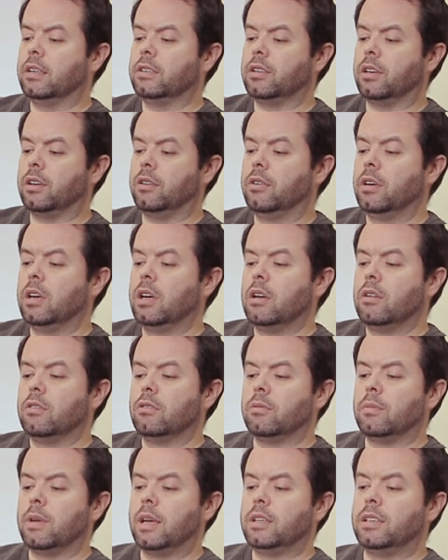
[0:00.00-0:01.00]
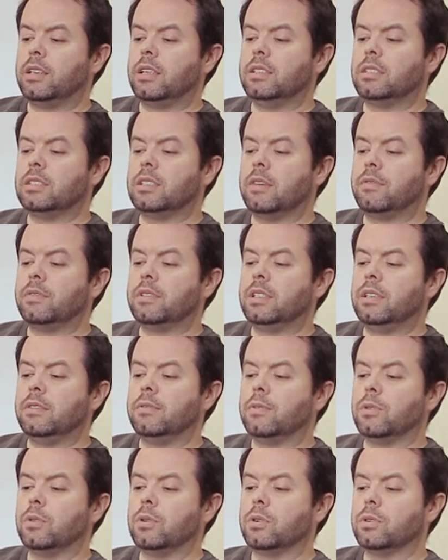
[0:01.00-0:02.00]
so from
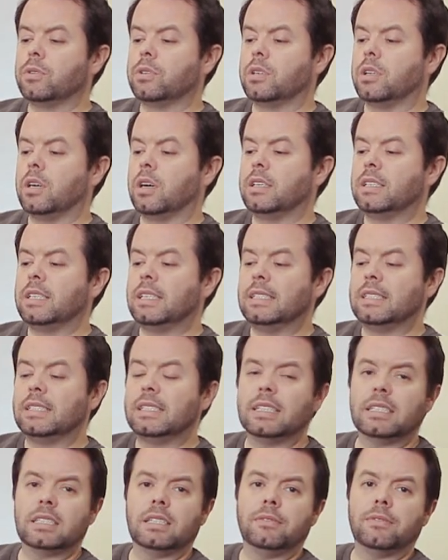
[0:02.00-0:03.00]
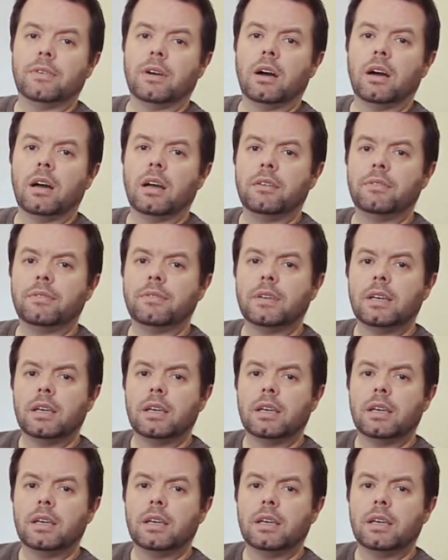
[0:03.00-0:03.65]
1874 to 1965.